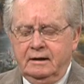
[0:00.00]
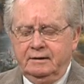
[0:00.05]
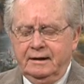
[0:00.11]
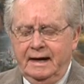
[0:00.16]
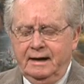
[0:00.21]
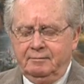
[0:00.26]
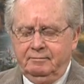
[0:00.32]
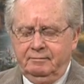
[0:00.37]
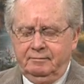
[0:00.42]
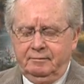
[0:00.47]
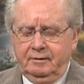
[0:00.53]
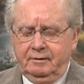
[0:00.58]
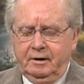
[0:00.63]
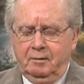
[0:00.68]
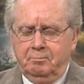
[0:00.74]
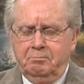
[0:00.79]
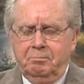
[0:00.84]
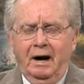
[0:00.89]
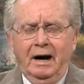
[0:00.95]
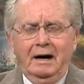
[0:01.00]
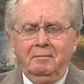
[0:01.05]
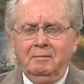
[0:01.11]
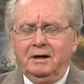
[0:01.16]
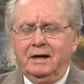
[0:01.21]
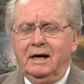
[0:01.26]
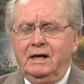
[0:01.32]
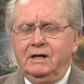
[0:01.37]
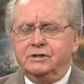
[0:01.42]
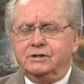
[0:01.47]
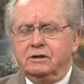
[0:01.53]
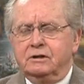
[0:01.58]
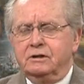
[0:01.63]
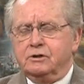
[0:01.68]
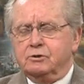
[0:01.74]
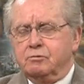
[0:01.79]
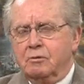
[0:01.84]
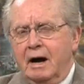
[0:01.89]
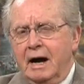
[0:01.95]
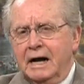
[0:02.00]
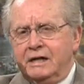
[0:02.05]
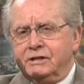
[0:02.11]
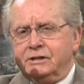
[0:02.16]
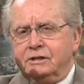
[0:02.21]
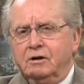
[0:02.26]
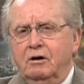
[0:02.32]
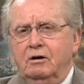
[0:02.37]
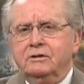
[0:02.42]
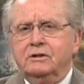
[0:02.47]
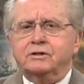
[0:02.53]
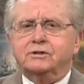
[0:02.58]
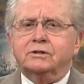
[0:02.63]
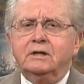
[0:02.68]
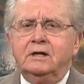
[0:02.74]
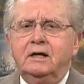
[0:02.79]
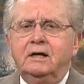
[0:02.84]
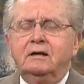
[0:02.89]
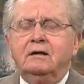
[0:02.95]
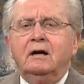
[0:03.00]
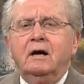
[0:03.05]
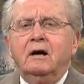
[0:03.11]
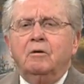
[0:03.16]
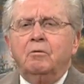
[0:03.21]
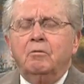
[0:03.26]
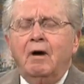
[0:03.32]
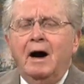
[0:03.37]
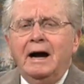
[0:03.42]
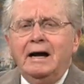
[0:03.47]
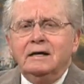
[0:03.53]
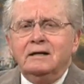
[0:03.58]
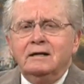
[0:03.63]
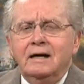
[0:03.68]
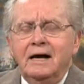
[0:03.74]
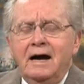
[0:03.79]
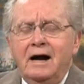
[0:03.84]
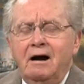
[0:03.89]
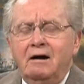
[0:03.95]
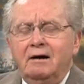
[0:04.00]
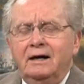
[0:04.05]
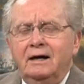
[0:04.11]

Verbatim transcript: That abomination is rising on the scene right now,